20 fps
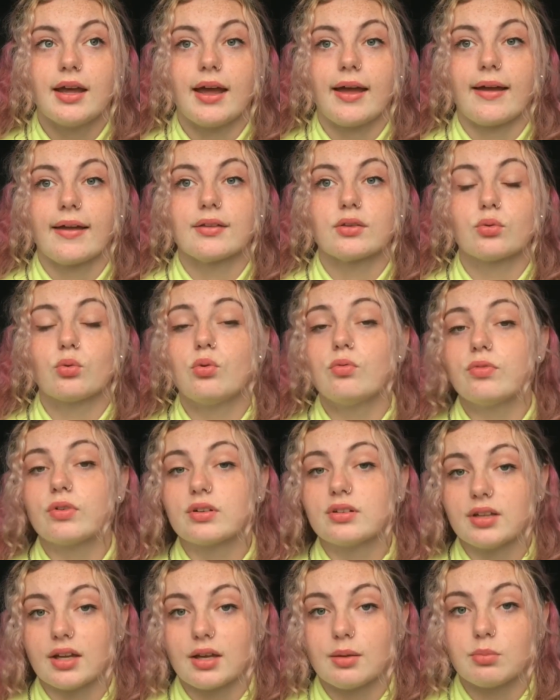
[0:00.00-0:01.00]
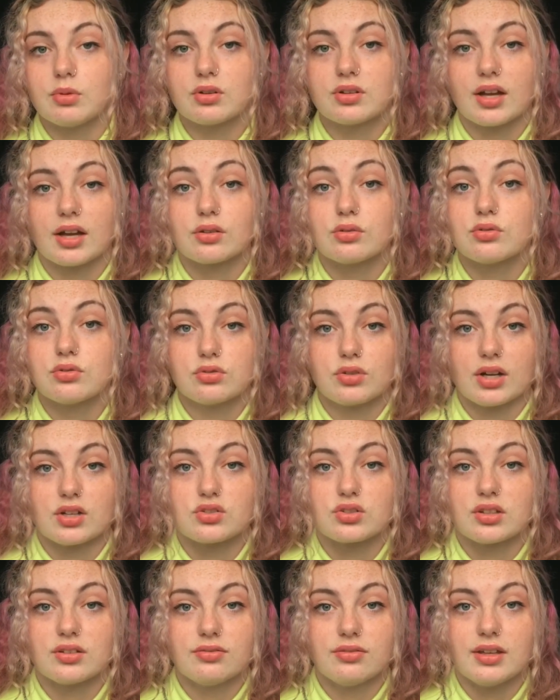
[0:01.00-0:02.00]
And over time, your tattoos
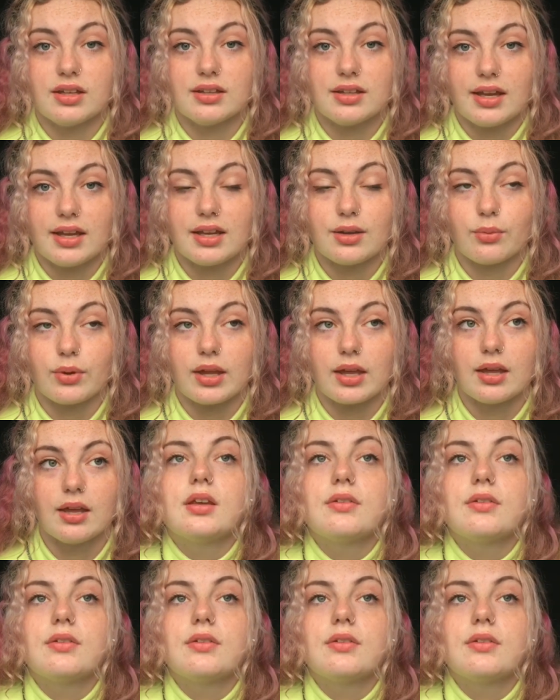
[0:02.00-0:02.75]
gradually fade anyway.